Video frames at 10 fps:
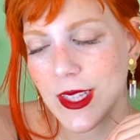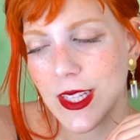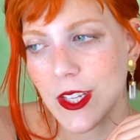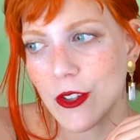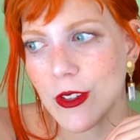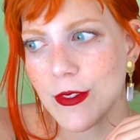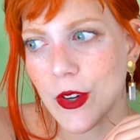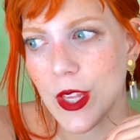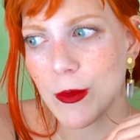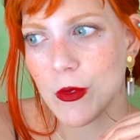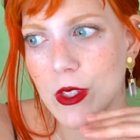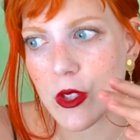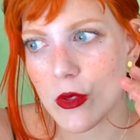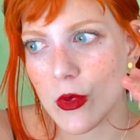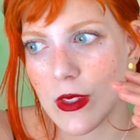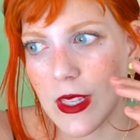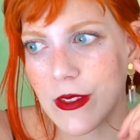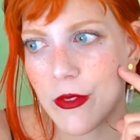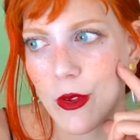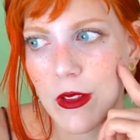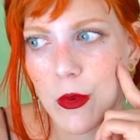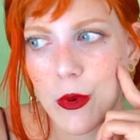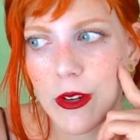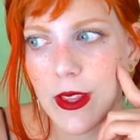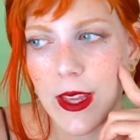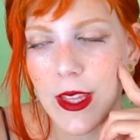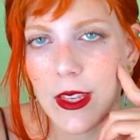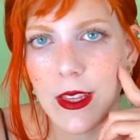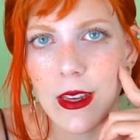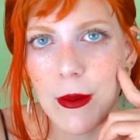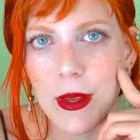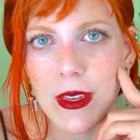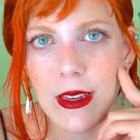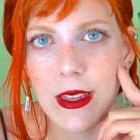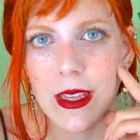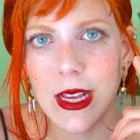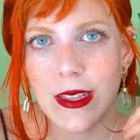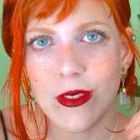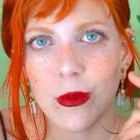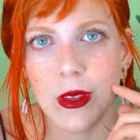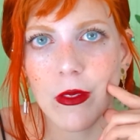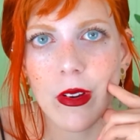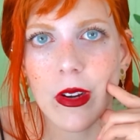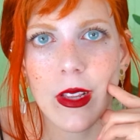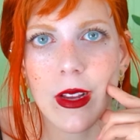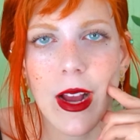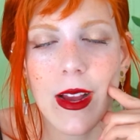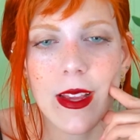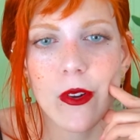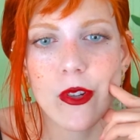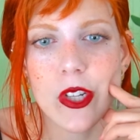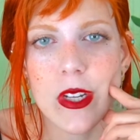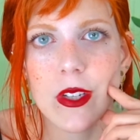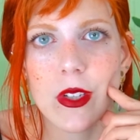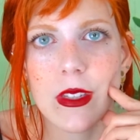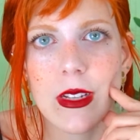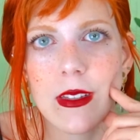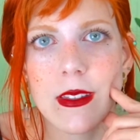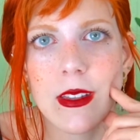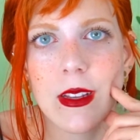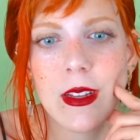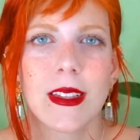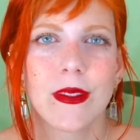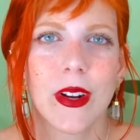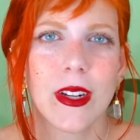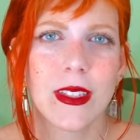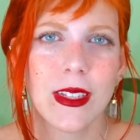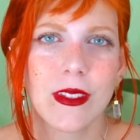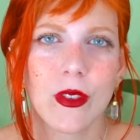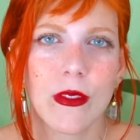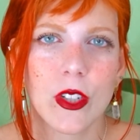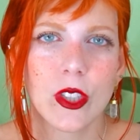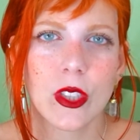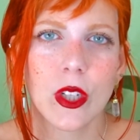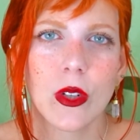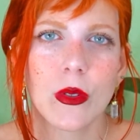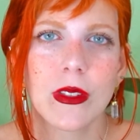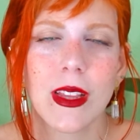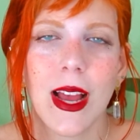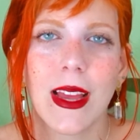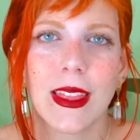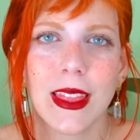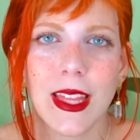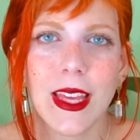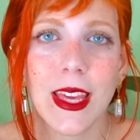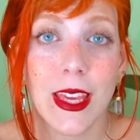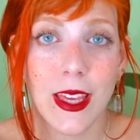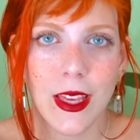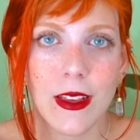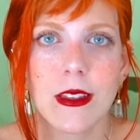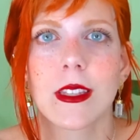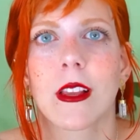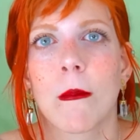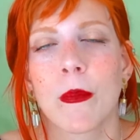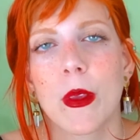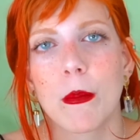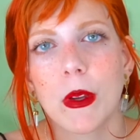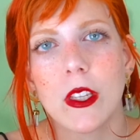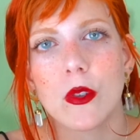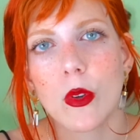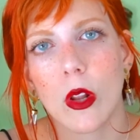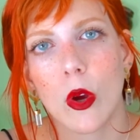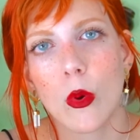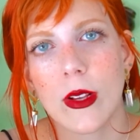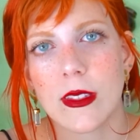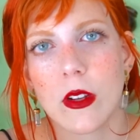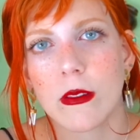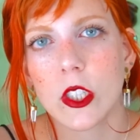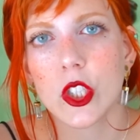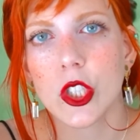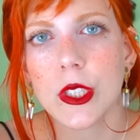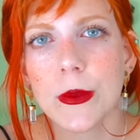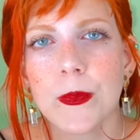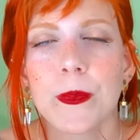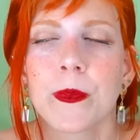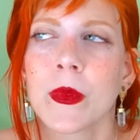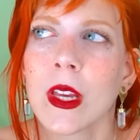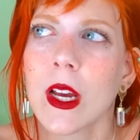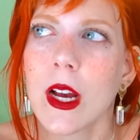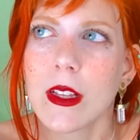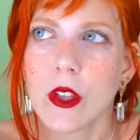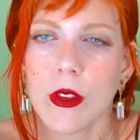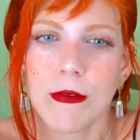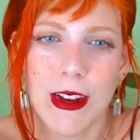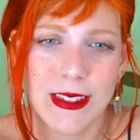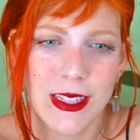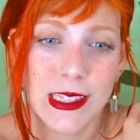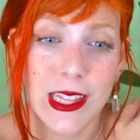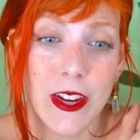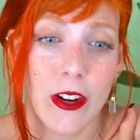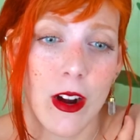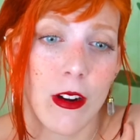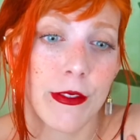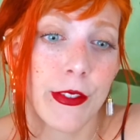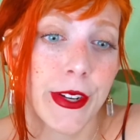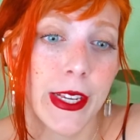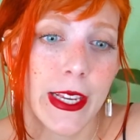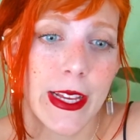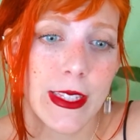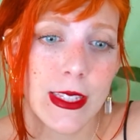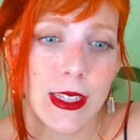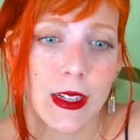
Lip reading: in order for him to be so successful at the work that he did, I mean, he has to be very high in conscientiousness. As far as extroversion goes, I think he is mid to low extroversion. So the facets here are friendliness,